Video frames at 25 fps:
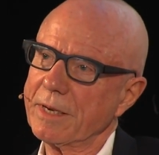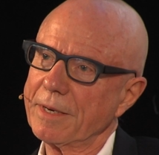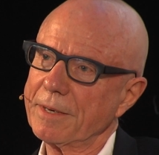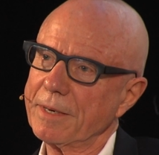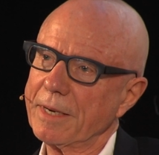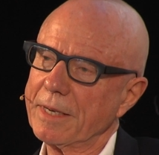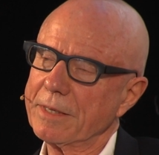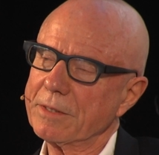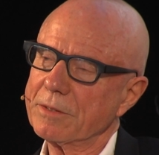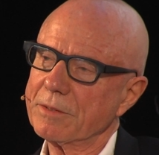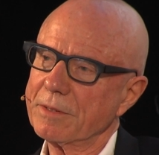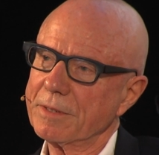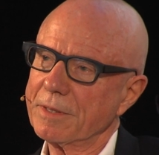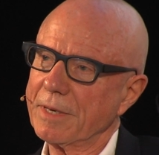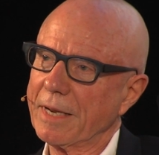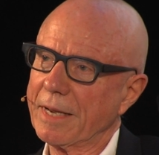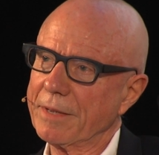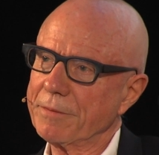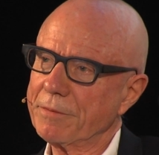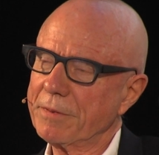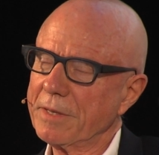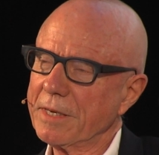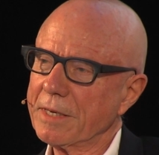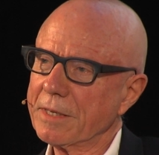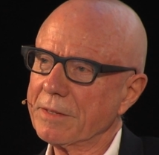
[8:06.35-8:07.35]
And I
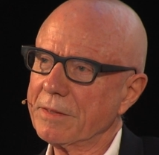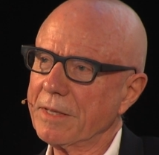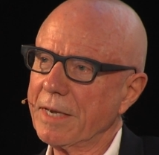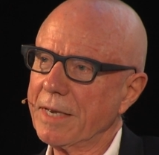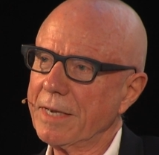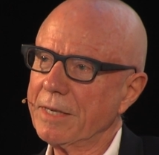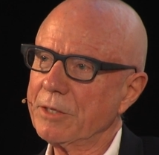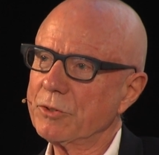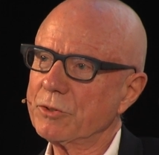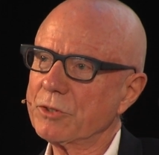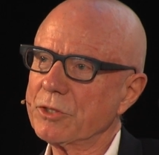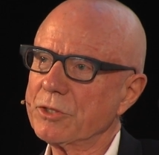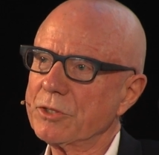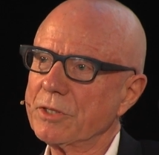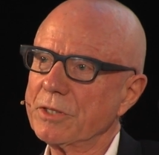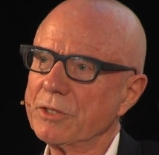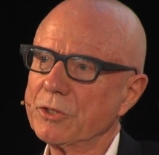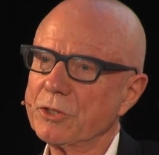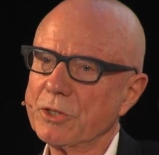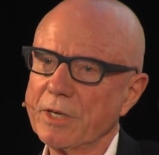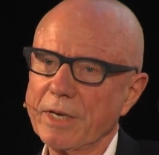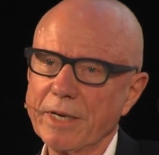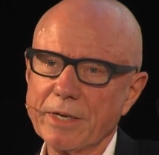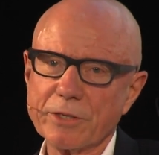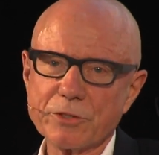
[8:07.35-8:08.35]
think the interest in
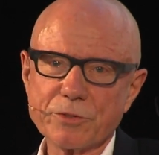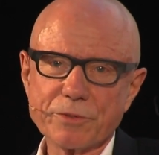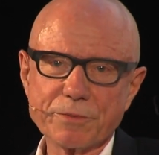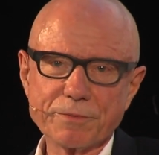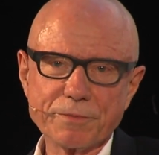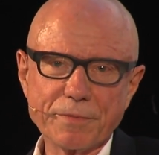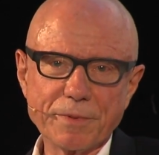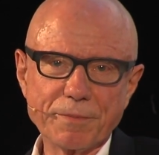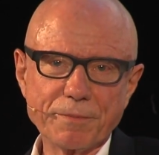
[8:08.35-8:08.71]
chairs,